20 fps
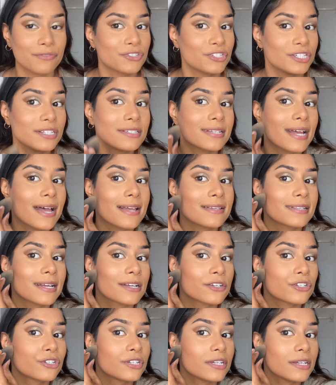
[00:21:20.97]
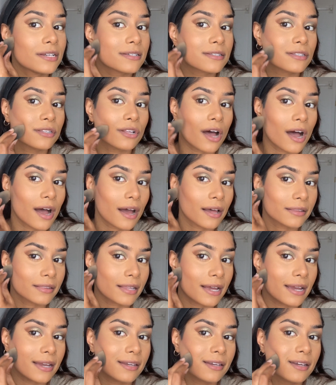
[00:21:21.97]
She says that she is not
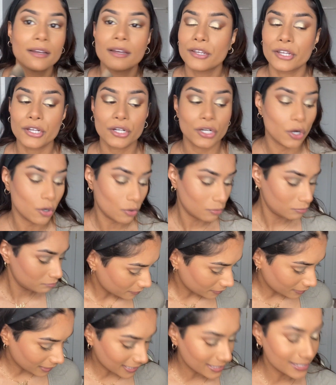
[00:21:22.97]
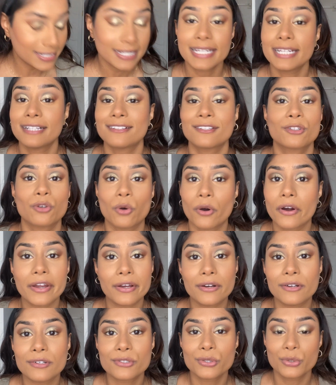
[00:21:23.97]
like, you know, like Nikki
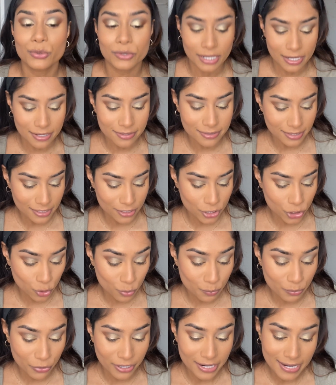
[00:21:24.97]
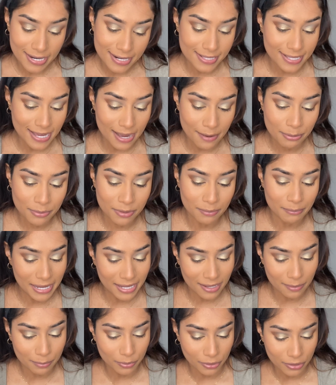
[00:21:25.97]
Tutorials, who does these super in-depth
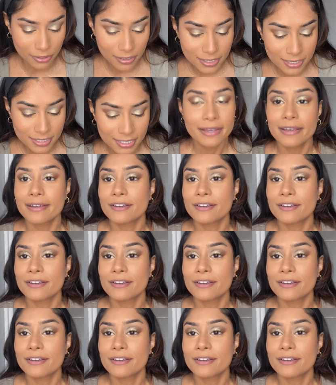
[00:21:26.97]
makeup looks.